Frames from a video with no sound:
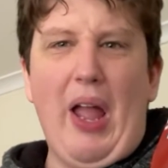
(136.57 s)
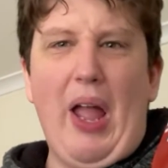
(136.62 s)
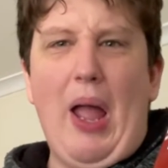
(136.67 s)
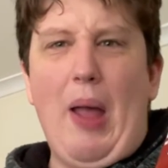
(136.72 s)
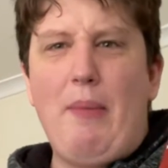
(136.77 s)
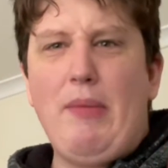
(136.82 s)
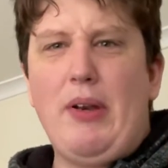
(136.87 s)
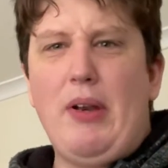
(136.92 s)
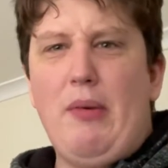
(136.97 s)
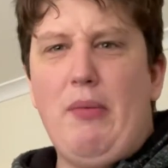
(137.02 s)

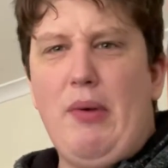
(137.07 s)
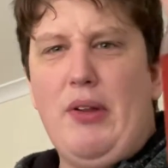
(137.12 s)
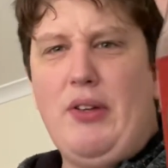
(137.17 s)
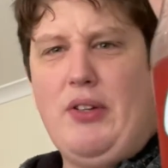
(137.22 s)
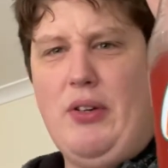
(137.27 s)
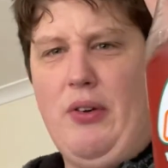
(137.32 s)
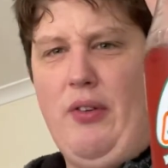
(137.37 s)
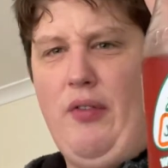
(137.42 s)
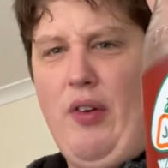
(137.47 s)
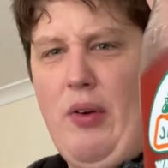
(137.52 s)
How many would
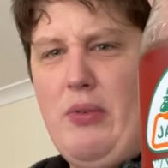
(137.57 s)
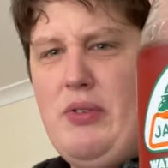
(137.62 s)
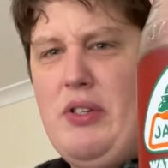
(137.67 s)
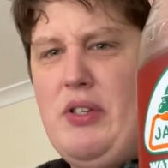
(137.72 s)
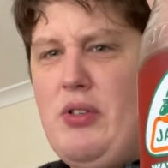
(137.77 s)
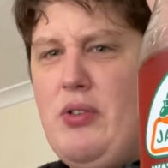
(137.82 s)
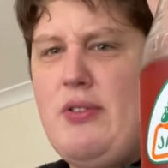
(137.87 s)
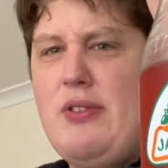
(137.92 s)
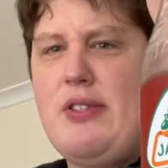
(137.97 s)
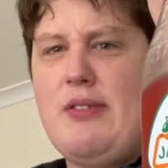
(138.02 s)
do? If I was
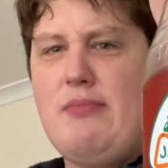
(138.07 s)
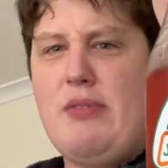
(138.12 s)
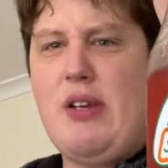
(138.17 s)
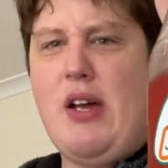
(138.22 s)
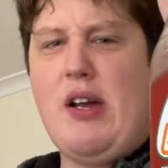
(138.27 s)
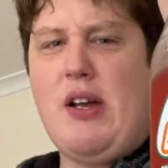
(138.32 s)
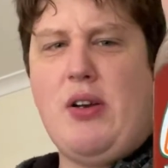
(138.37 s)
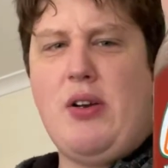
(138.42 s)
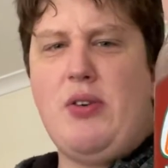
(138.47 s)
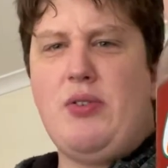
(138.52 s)
enjoying some
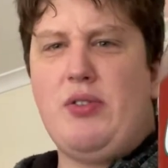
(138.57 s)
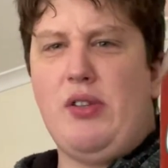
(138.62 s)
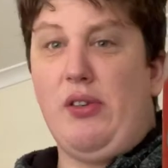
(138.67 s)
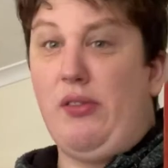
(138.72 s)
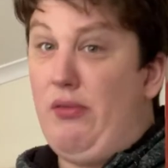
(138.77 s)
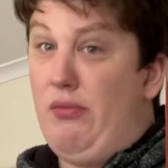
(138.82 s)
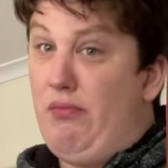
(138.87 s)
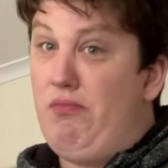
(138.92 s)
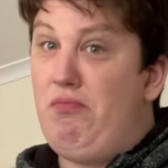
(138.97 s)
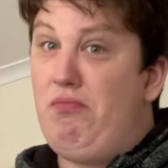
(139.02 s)
tacos
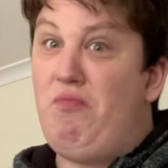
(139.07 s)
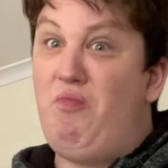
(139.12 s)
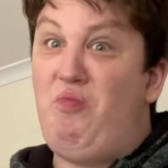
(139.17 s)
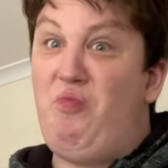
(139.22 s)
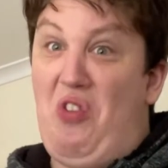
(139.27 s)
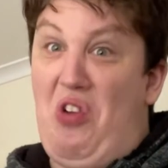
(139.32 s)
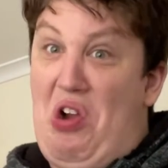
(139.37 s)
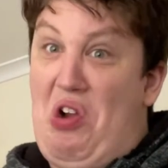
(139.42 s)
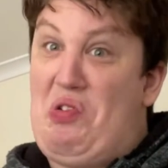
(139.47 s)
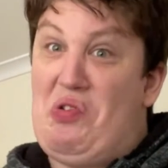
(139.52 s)
at a
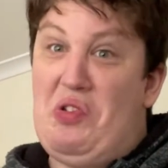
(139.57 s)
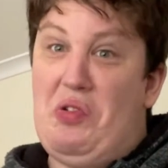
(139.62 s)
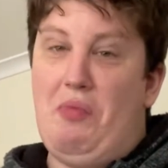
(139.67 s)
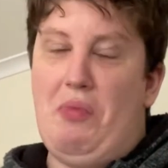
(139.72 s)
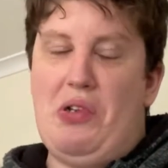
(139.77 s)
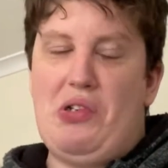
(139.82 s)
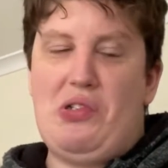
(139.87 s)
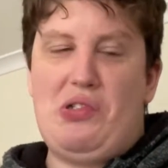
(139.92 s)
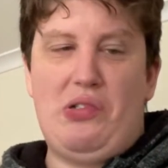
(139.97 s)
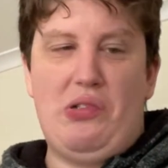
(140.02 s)
fancy
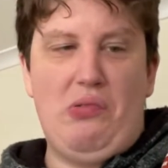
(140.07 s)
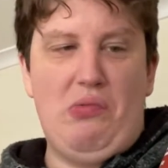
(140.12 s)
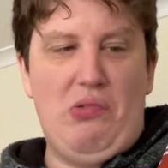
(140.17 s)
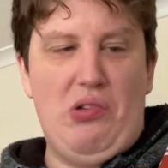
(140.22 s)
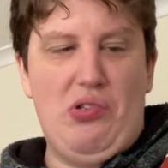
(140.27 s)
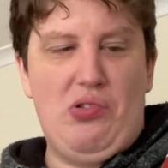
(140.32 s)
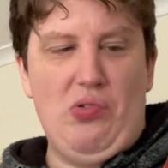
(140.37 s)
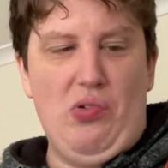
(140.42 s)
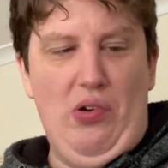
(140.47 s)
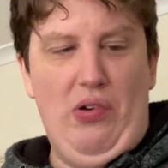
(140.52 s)
Mexican
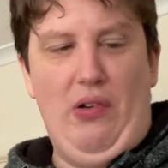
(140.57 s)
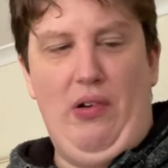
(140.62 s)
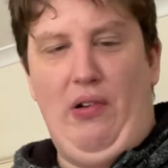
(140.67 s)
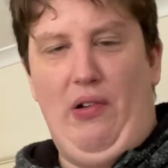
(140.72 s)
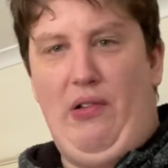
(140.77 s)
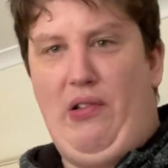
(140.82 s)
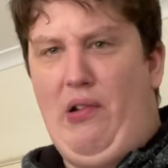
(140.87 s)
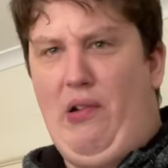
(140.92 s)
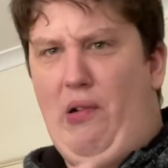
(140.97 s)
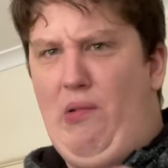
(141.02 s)
restaurant and
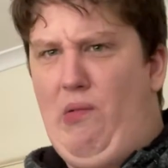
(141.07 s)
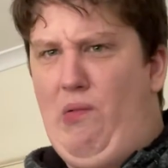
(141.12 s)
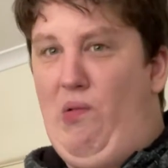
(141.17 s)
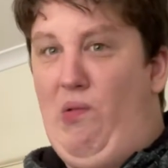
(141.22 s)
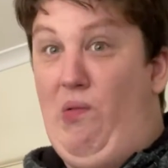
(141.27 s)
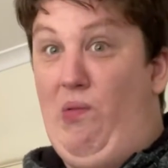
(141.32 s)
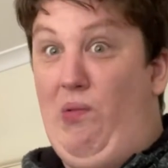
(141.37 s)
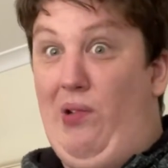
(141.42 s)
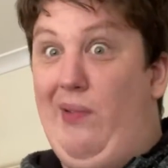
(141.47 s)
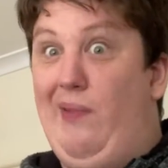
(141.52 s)
I said, oh,
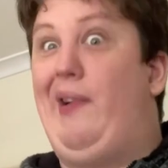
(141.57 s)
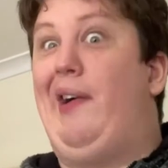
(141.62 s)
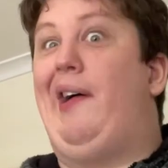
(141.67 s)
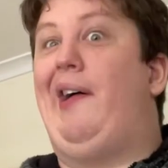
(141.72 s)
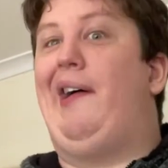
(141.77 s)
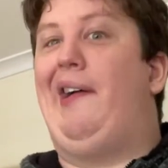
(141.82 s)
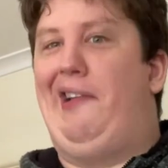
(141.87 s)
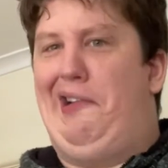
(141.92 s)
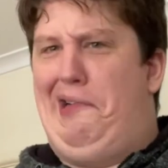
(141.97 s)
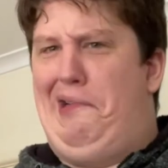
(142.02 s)
what
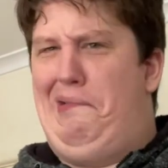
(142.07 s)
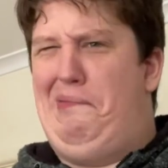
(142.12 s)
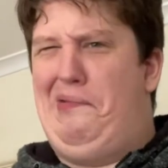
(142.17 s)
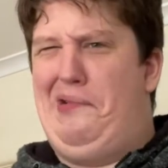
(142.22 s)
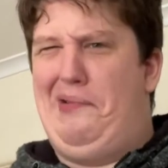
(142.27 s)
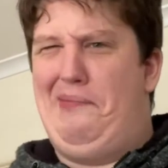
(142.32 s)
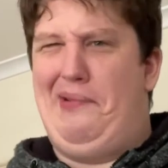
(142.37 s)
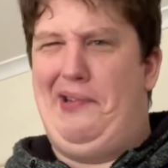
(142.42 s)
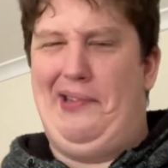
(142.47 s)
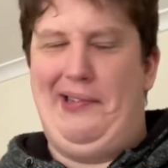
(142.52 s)
about a low
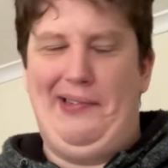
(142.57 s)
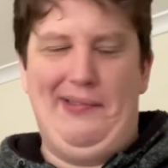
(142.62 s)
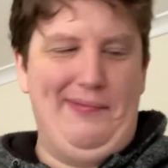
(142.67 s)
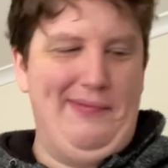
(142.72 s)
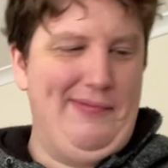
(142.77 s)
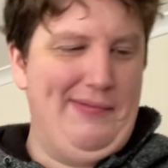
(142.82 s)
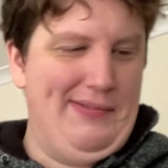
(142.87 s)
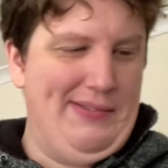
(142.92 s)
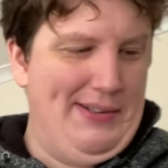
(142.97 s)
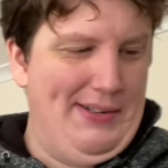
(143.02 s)
watermelon?
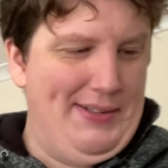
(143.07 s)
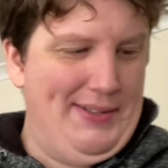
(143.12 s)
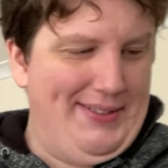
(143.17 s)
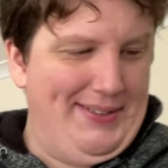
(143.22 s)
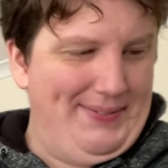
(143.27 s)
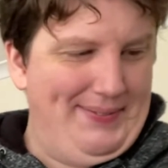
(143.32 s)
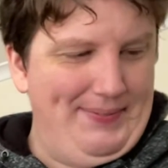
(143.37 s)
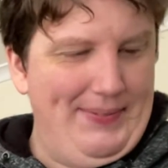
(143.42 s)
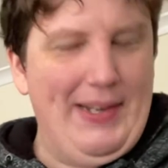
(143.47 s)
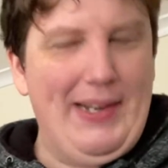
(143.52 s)

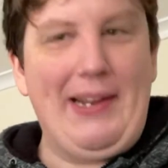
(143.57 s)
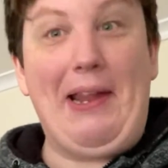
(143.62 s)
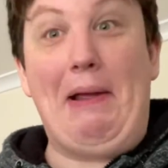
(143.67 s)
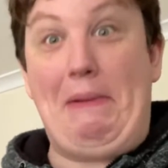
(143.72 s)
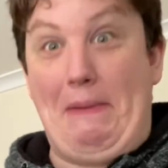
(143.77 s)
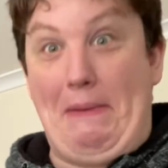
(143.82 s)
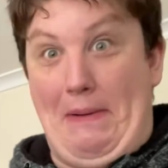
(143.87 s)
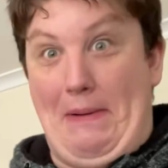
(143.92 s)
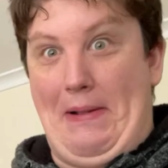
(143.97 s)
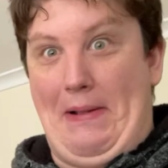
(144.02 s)

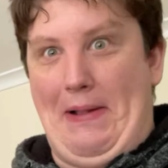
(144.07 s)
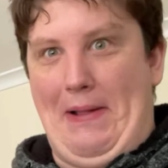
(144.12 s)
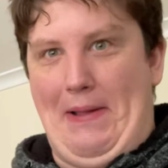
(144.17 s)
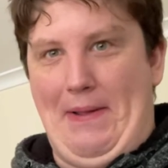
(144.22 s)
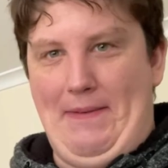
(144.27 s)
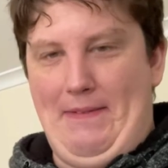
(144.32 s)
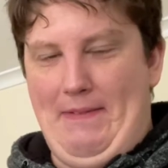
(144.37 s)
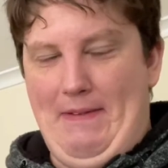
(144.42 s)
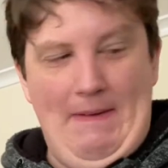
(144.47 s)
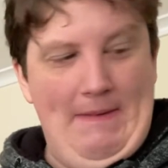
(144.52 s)
Get me one of
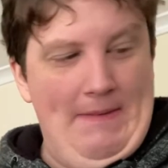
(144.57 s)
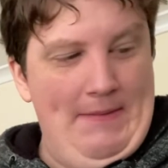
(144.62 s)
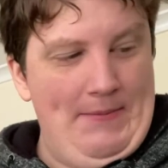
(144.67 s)
that.